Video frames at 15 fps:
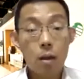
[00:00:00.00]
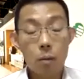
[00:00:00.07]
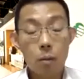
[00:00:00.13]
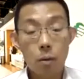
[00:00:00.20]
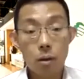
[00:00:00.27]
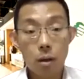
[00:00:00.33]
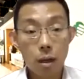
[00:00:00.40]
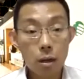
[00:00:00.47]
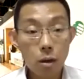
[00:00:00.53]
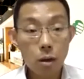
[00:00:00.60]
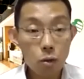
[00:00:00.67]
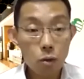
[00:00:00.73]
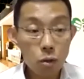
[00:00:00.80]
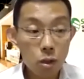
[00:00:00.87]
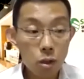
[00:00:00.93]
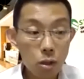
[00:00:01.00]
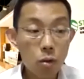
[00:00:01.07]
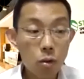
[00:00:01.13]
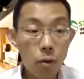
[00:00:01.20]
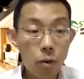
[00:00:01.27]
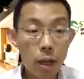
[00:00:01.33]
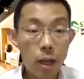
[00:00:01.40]
when you cannot control the
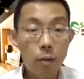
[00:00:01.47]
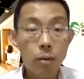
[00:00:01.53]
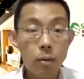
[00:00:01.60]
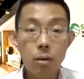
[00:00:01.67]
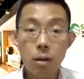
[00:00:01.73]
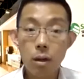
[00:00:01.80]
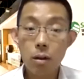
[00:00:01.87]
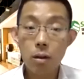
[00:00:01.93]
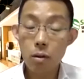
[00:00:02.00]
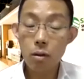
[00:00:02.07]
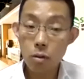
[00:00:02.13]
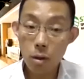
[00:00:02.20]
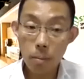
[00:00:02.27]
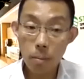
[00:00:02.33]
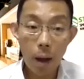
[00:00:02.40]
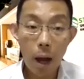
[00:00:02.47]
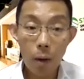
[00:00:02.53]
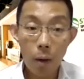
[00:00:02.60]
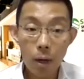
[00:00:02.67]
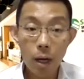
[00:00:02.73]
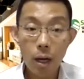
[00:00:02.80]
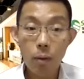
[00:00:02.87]
urine, when you cannot control the
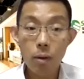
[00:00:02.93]
bowel,